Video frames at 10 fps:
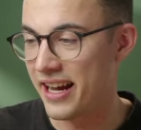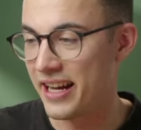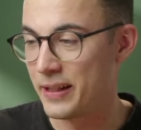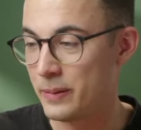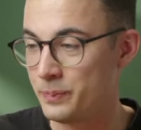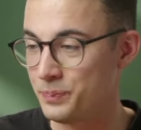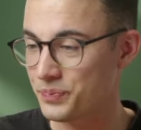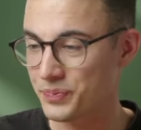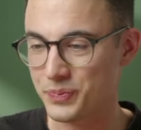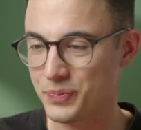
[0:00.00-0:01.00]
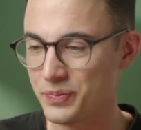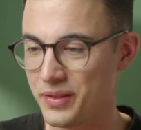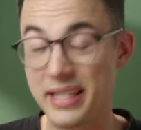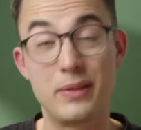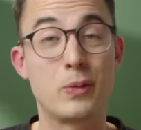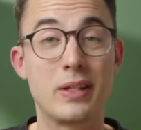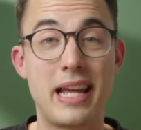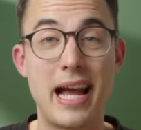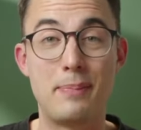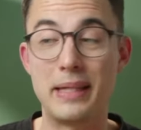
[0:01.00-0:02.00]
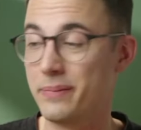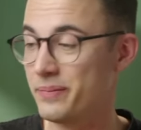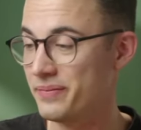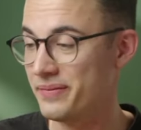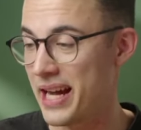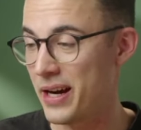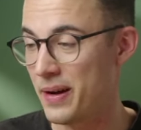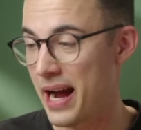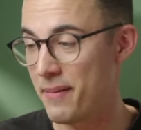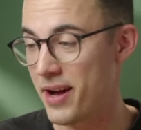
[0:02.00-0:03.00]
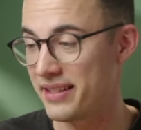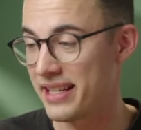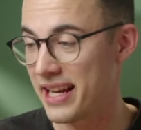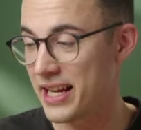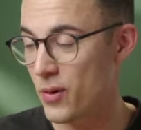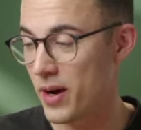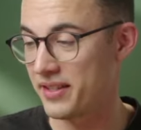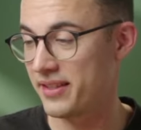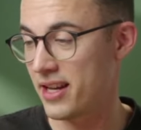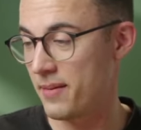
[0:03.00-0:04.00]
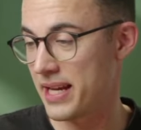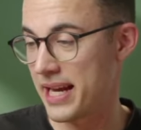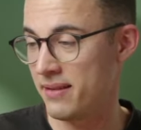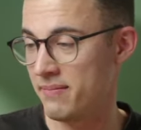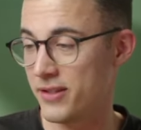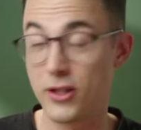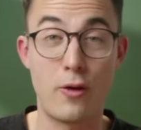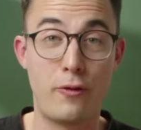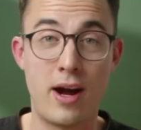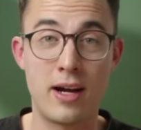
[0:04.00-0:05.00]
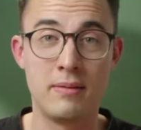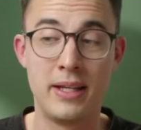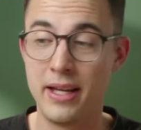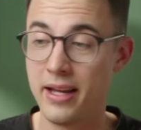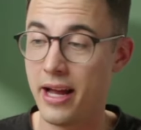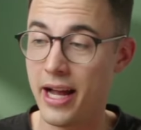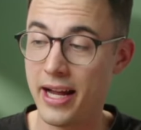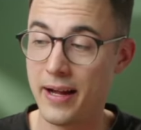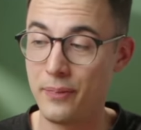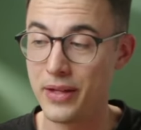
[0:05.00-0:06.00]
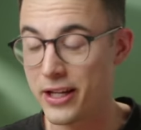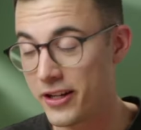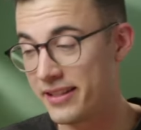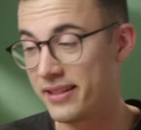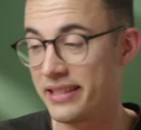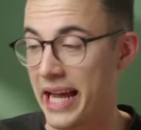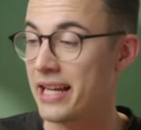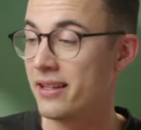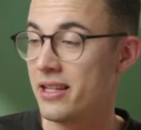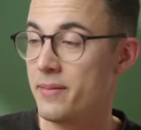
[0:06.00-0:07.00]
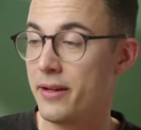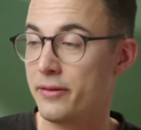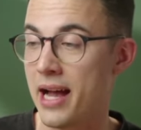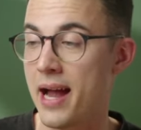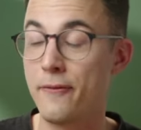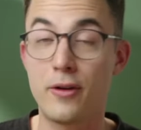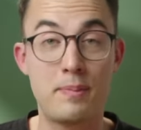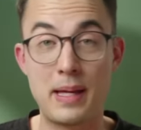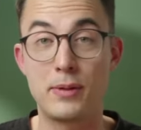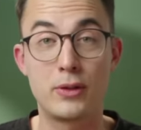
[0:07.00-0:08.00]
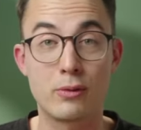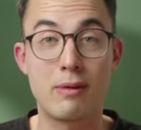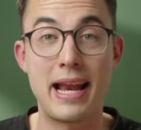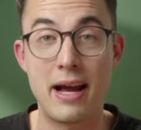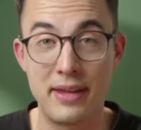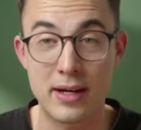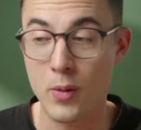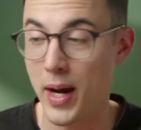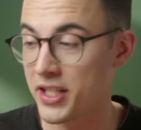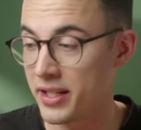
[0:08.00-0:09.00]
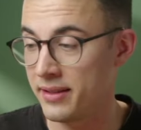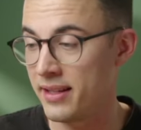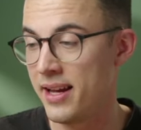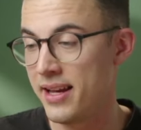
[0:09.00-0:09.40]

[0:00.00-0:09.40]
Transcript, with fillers: Um, really happy. Now, I'm not seeing any questions coming in so far. Um, it could still take a little bit of time for people to write out their questions.